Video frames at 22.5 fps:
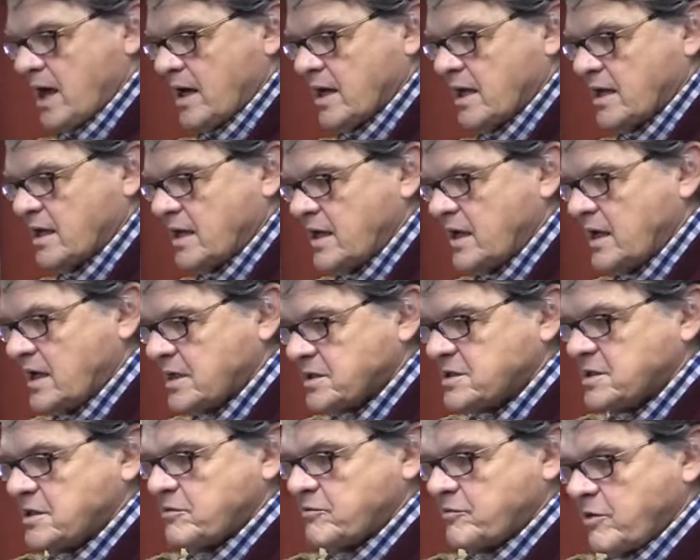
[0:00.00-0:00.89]
he
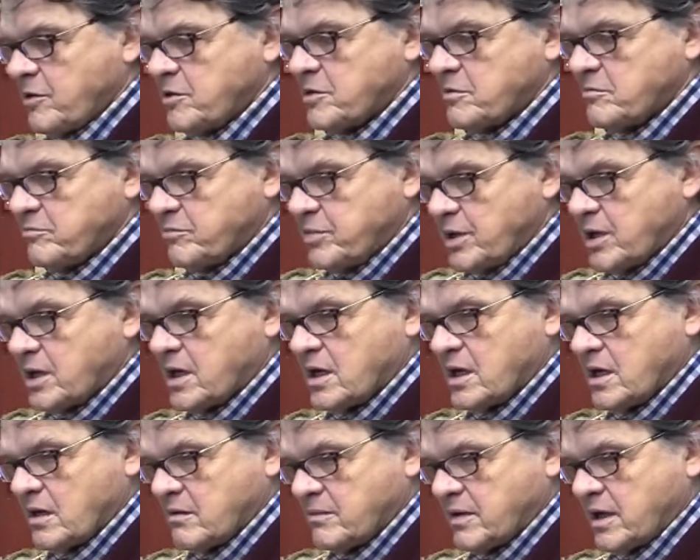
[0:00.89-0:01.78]
actually wrote a book
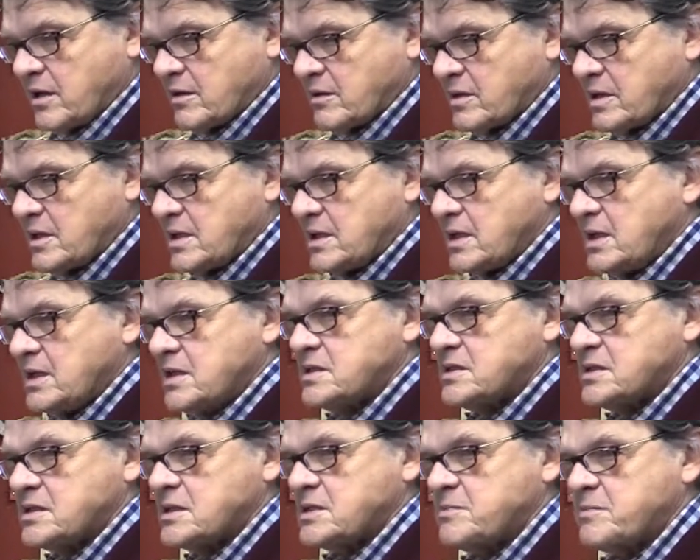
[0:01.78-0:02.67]
about
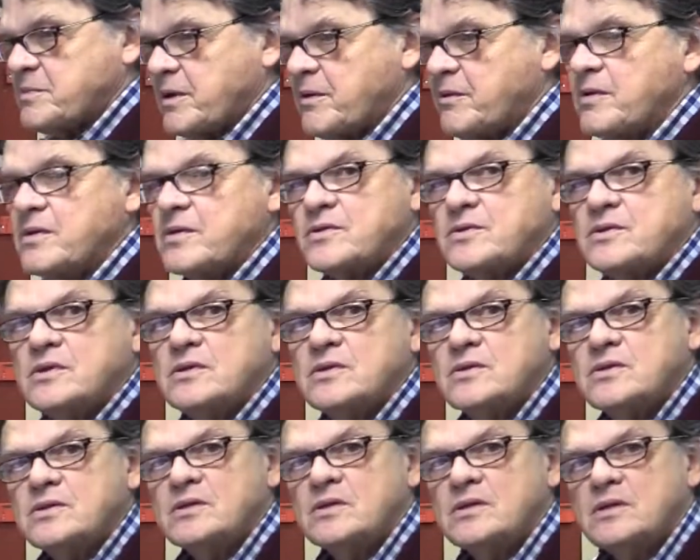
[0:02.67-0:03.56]
his
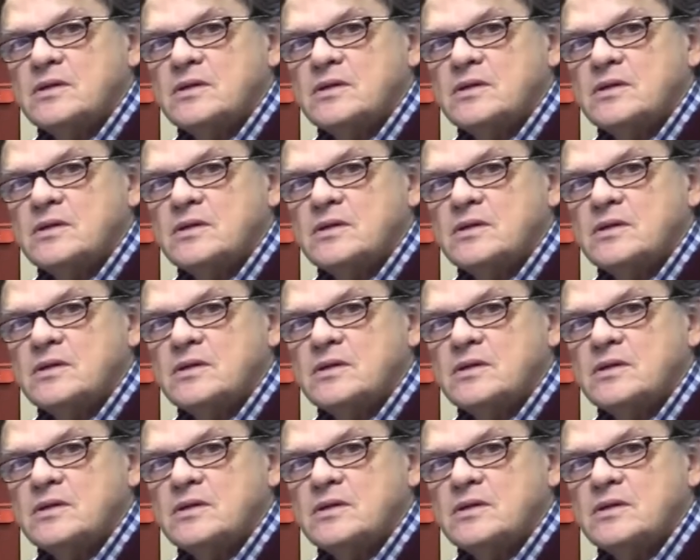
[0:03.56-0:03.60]
experiences